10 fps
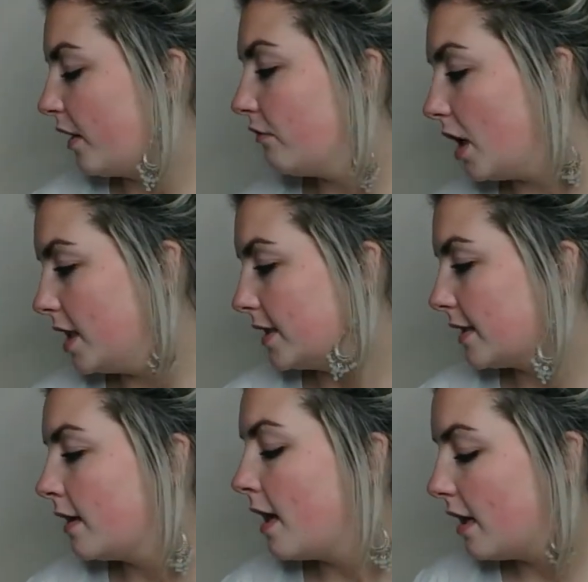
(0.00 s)
Right.
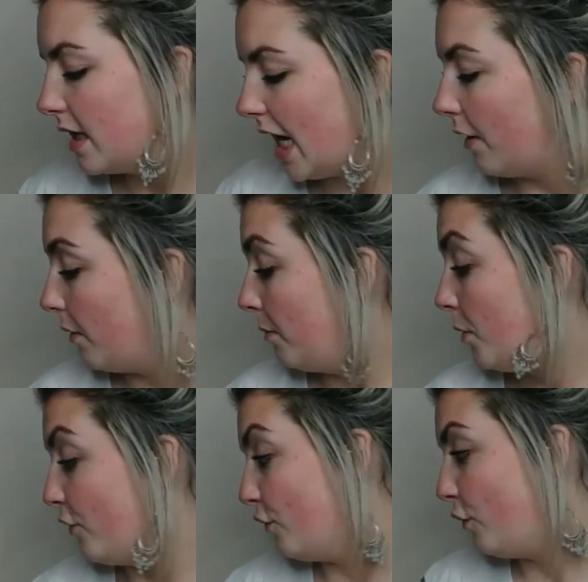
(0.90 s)
Now,
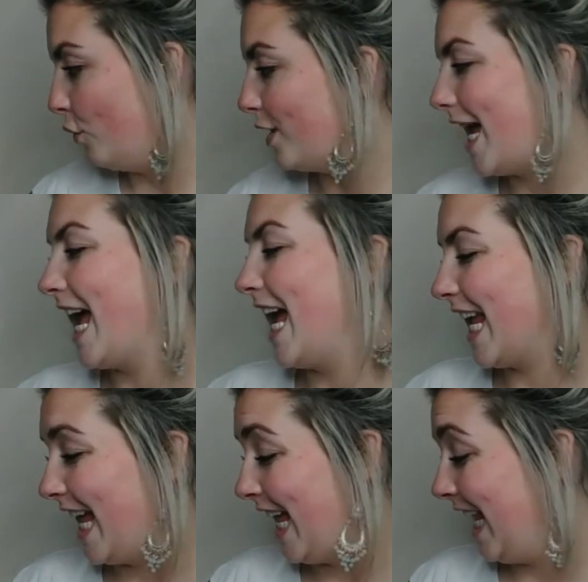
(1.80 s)
moving forward
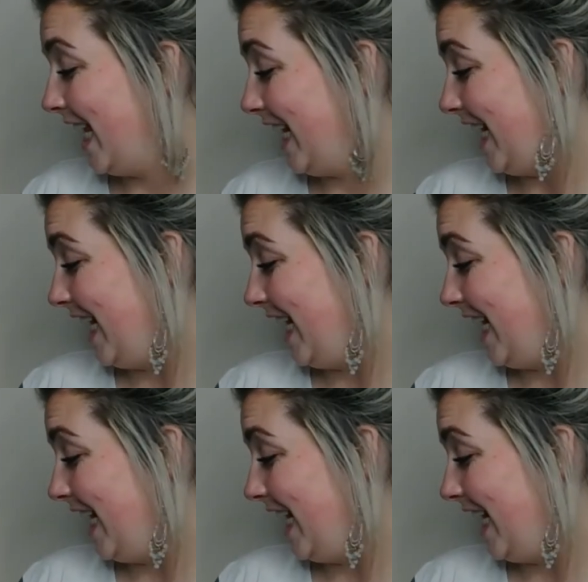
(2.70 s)
again.